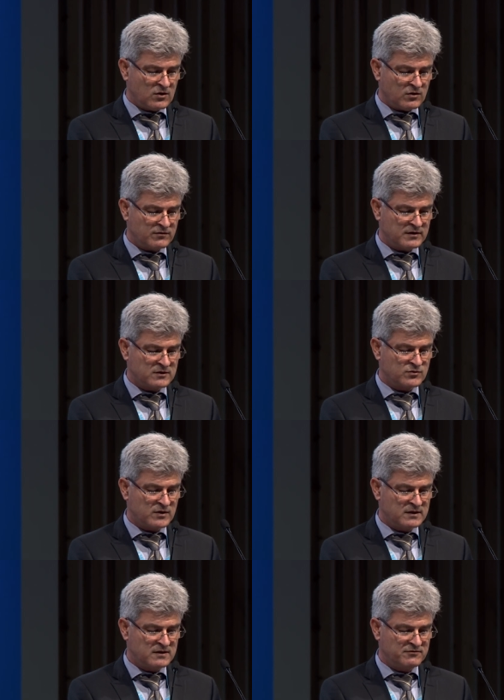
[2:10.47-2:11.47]
of the
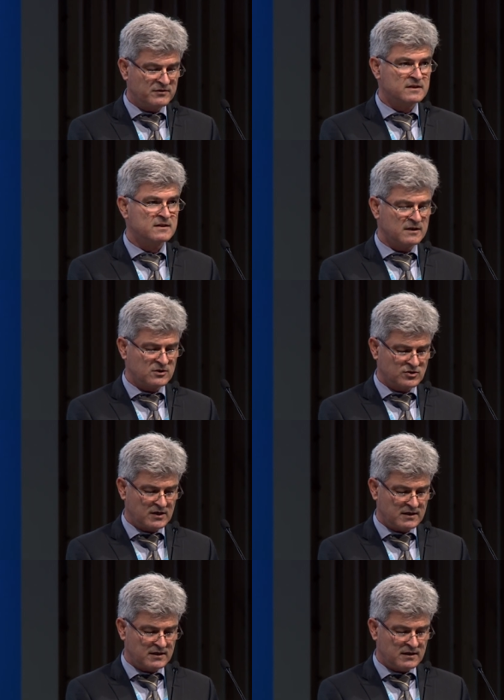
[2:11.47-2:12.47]
21st
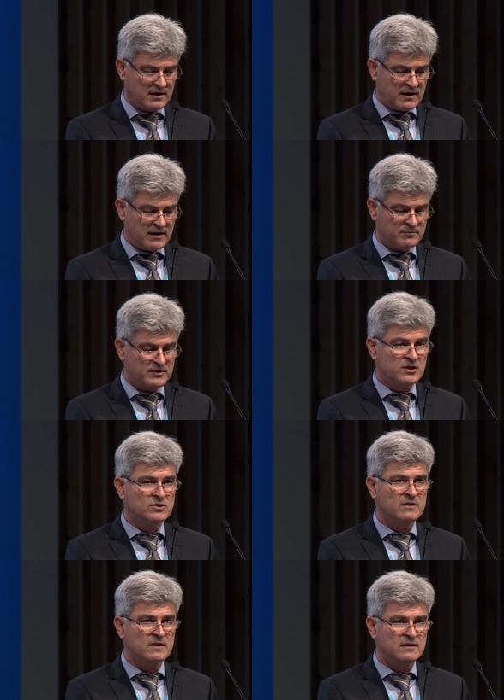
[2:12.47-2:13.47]
century and
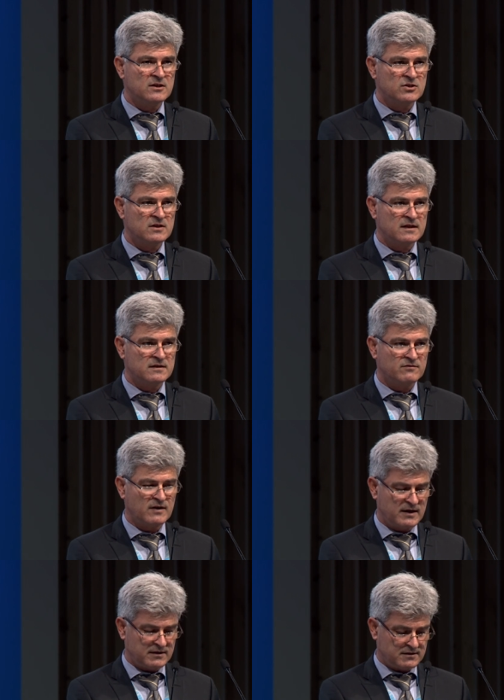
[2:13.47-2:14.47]
bridging the digital
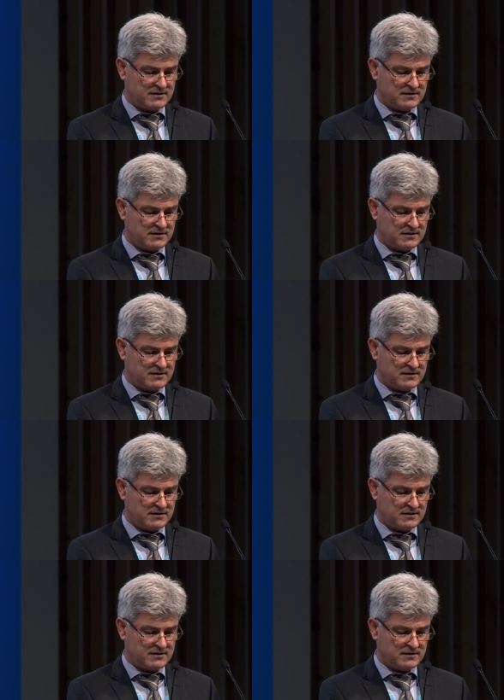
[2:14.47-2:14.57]
divide.